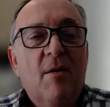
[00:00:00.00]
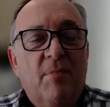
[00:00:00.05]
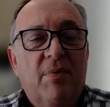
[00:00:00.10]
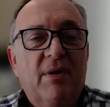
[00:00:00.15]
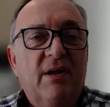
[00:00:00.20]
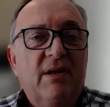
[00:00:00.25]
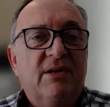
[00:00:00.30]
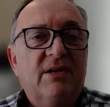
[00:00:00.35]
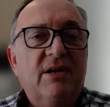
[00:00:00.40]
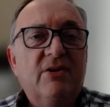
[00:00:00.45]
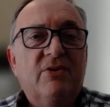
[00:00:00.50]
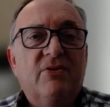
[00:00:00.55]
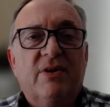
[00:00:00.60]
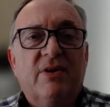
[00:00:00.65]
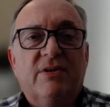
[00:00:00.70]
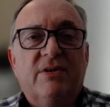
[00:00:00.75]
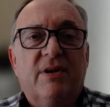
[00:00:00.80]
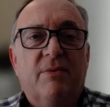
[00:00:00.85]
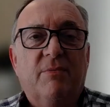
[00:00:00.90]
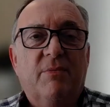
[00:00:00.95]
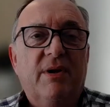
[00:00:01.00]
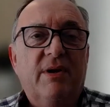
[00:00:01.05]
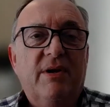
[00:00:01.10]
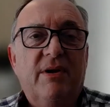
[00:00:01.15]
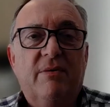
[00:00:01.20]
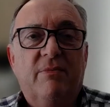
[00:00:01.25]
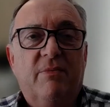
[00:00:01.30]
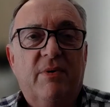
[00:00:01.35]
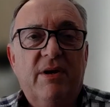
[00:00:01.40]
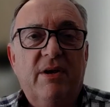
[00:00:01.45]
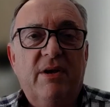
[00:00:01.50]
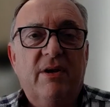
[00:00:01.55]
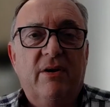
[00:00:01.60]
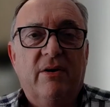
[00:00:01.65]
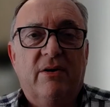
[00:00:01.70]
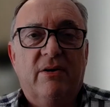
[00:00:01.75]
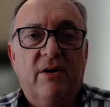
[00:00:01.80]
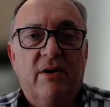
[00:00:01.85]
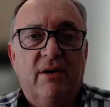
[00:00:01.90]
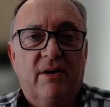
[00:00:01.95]
But it's interesting when you
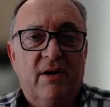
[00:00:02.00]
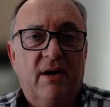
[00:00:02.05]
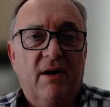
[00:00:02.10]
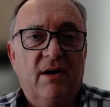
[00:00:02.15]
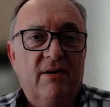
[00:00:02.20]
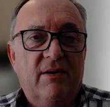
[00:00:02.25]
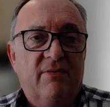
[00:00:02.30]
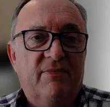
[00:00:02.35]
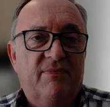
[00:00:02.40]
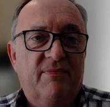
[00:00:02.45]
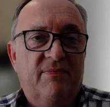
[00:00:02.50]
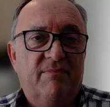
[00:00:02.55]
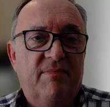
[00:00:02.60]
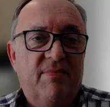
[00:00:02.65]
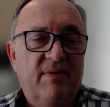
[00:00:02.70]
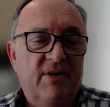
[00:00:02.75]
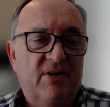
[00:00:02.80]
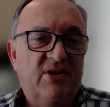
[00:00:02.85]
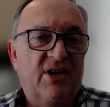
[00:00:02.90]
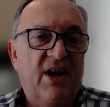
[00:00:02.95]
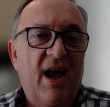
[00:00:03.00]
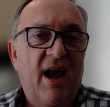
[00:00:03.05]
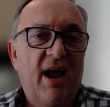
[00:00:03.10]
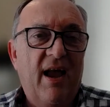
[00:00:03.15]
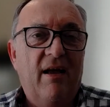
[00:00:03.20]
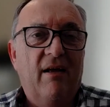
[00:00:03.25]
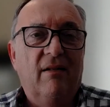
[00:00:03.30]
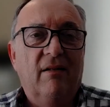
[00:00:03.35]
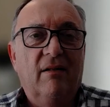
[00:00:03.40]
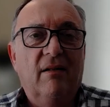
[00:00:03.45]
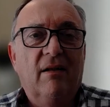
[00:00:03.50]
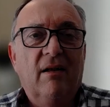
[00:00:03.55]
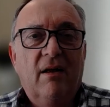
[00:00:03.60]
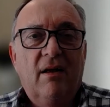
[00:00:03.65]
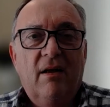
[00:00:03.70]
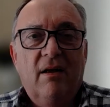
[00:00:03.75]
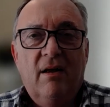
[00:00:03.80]
look at kind of scale.